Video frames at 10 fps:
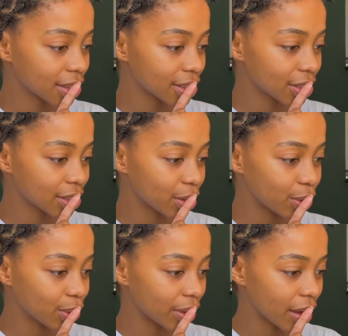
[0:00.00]

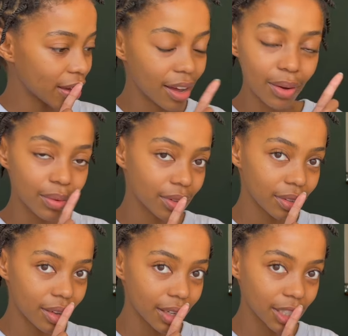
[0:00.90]
So yeah, I
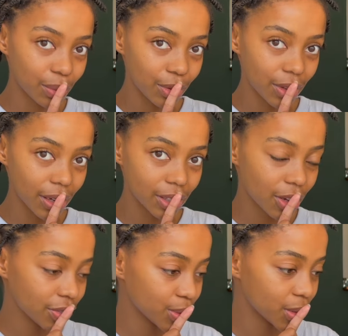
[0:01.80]
will catch up with you guys
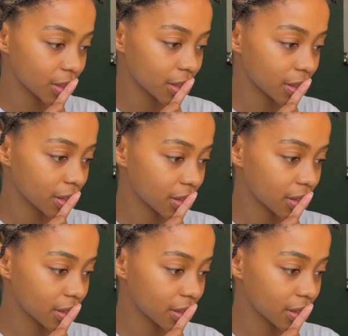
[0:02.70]
afterwards.